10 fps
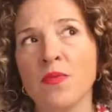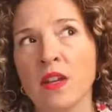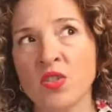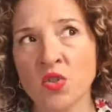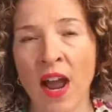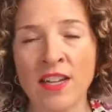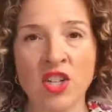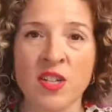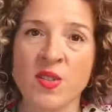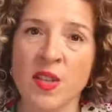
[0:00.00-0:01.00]

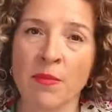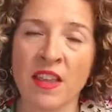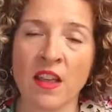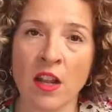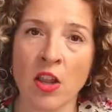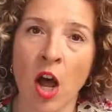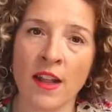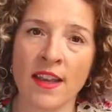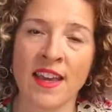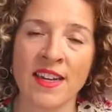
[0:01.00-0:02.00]
strategy is something that a lot
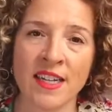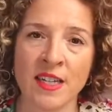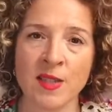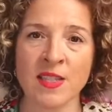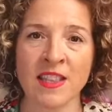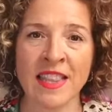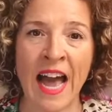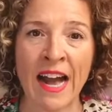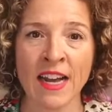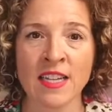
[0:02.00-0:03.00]
of candidates
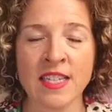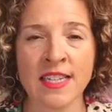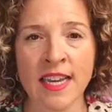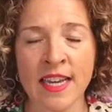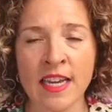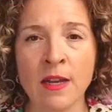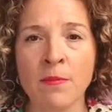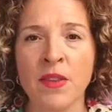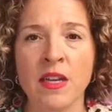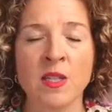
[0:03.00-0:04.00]
lack today,
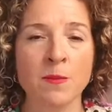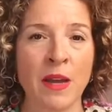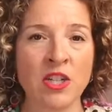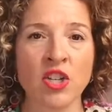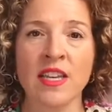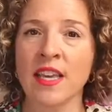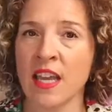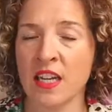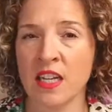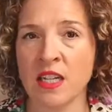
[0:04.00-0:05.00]
especially
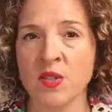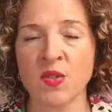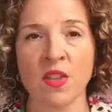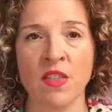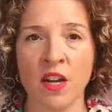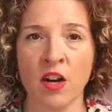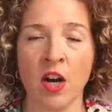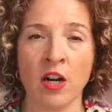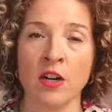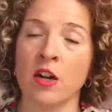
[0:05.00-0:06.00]
candidates that
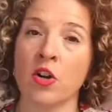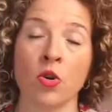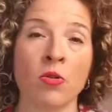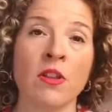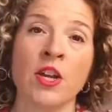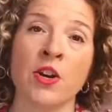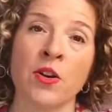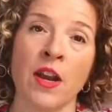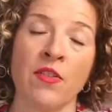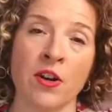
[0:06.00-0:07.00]
are
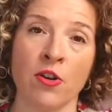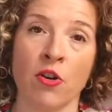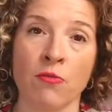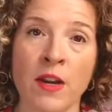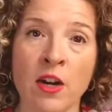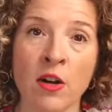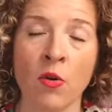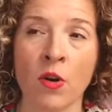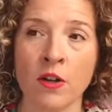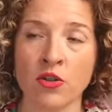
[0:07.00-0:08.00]
earlier in their career
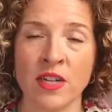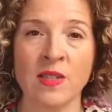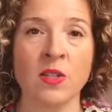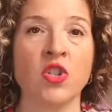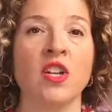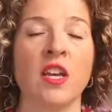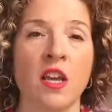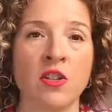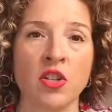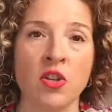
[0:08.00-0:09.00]
or transitioning
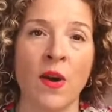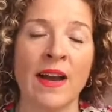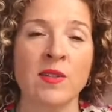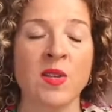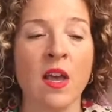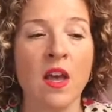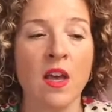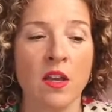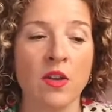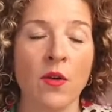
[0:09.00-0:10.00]
into UX,
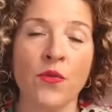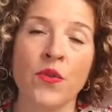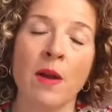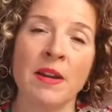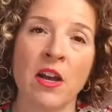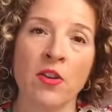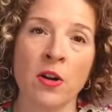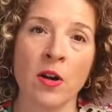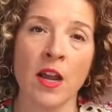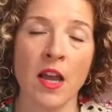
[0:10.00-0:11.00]
you know, from
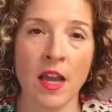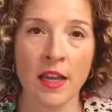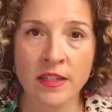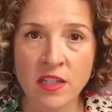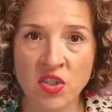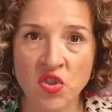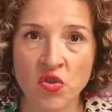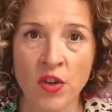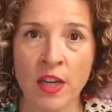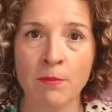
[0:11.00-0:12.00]
another
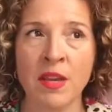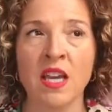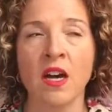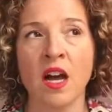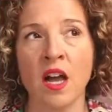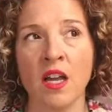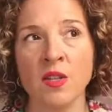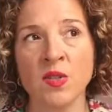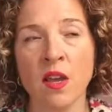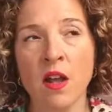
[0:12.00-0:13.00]
industry
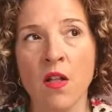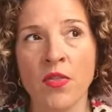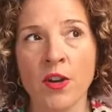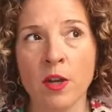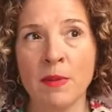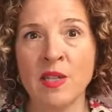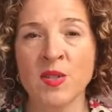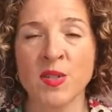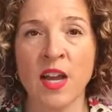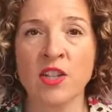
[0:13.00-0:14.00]
because there can be
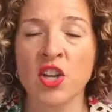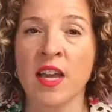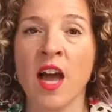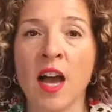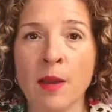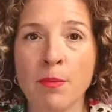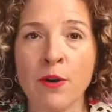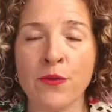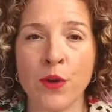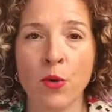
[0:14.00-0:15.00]
such a
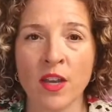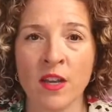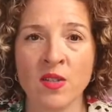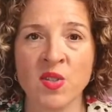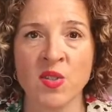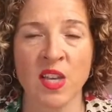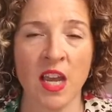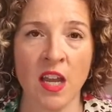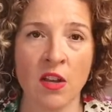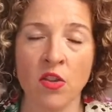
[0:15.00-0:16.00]
hyper focus
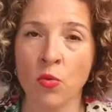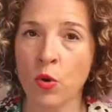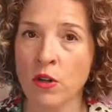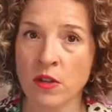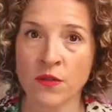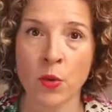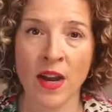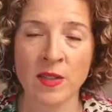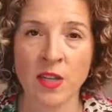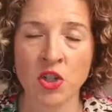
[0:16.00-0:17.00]
in the world of
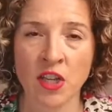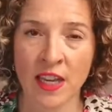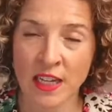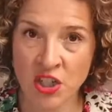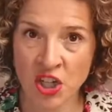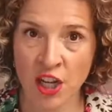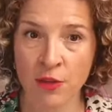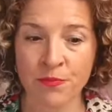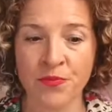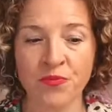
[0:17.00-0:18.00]
UX
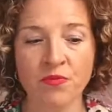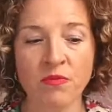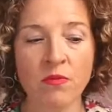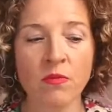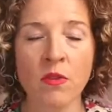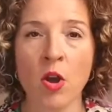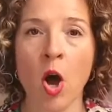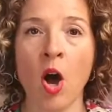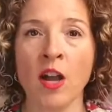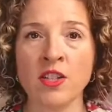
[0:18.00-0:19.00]
education
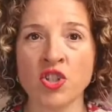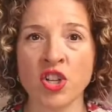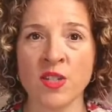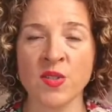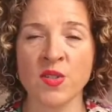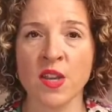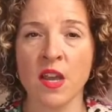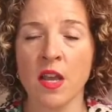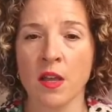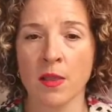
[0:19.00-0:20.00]
on just
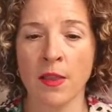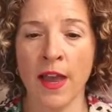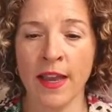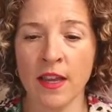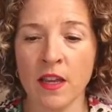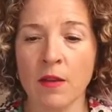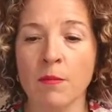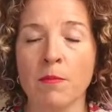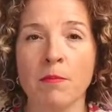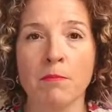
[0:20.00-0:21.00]
like
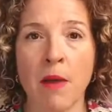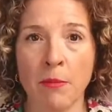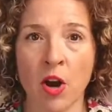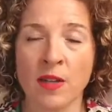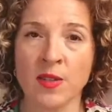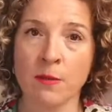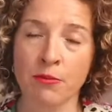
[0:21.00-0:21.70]
memorizing